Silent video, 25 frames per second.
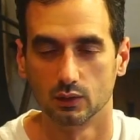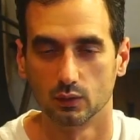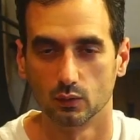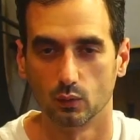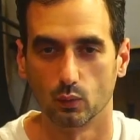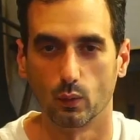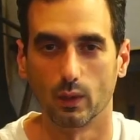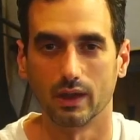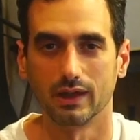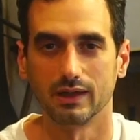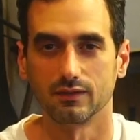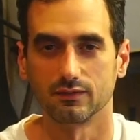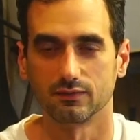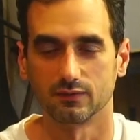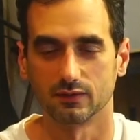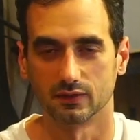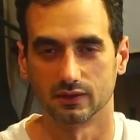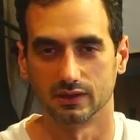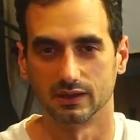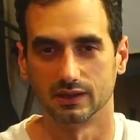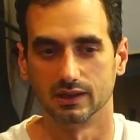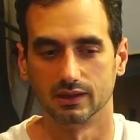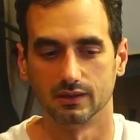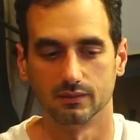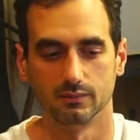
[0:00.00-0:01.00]
Wait for
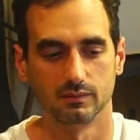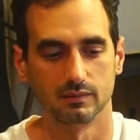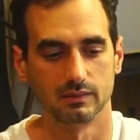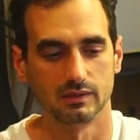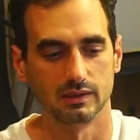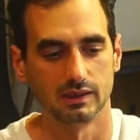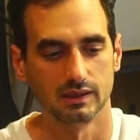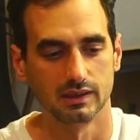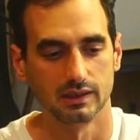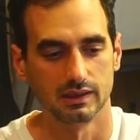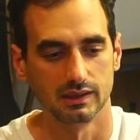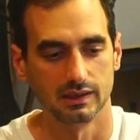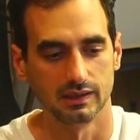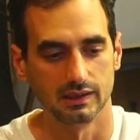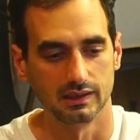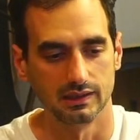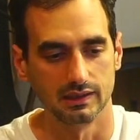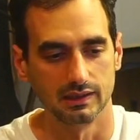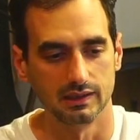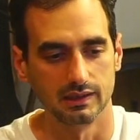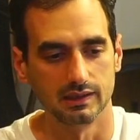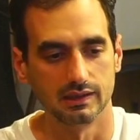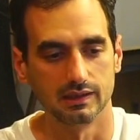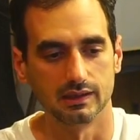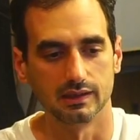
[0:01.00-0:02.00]
Him
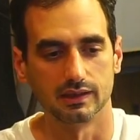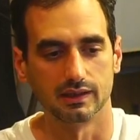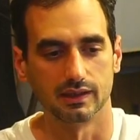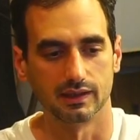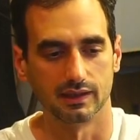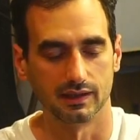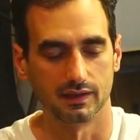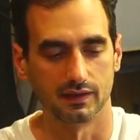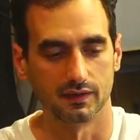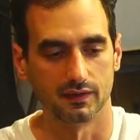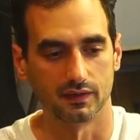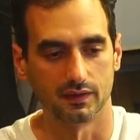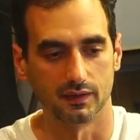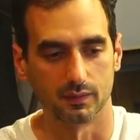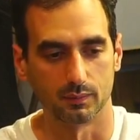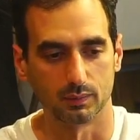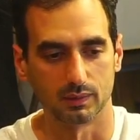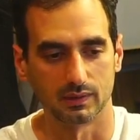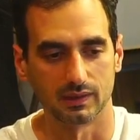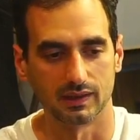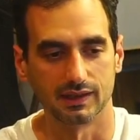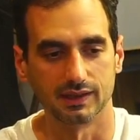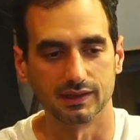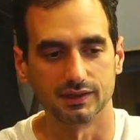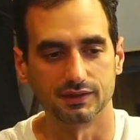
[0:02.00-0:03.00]
in the
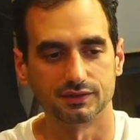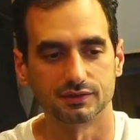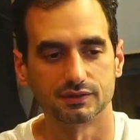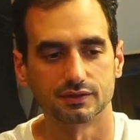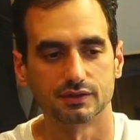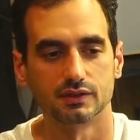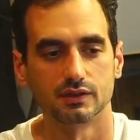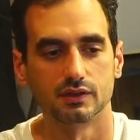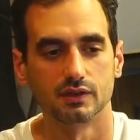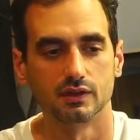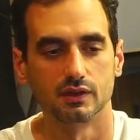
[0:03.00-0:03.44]
place